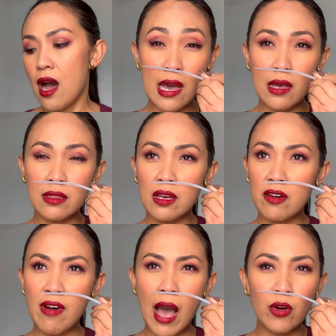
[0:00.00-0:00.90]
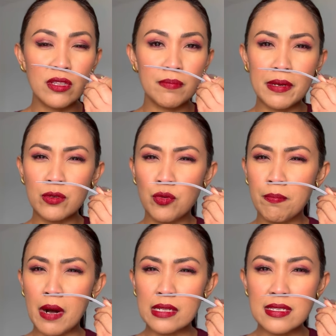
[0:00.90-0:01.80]
I love how the Peru
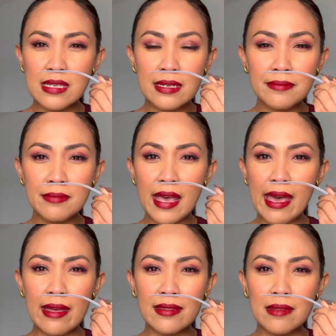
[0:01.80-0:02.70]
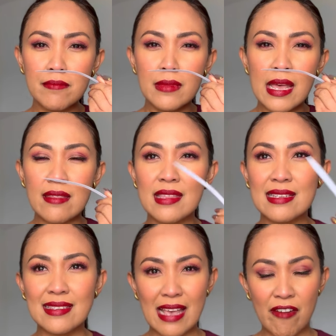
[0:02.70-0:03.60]
balsam and the
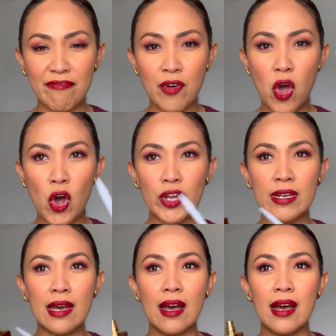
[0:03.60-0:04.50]
saffron